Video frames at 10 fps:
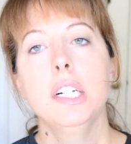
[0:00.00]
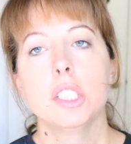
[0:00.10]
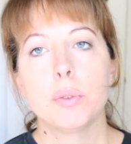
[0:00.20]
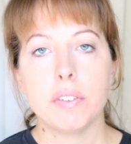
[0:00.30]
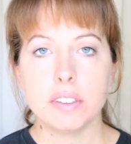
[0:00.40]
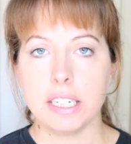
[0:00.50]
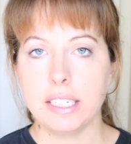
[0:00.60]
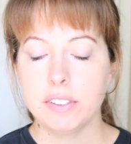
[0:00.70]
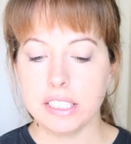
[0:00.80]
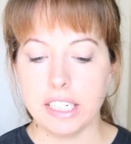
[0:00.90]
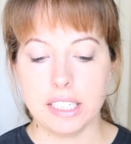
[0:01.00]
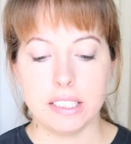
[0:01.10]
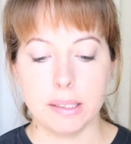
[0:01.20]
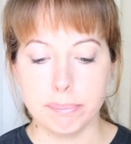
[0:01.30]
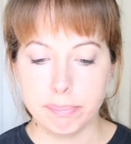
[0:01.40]
swivel knives
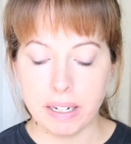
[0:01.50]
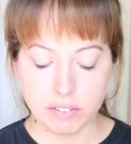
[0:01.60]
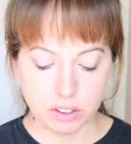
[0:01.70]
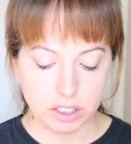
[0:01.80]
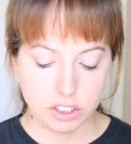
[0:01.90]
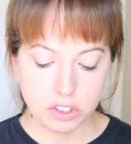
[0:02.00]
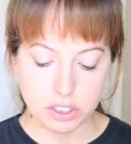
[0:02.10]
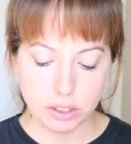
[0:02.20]
and the bevelers.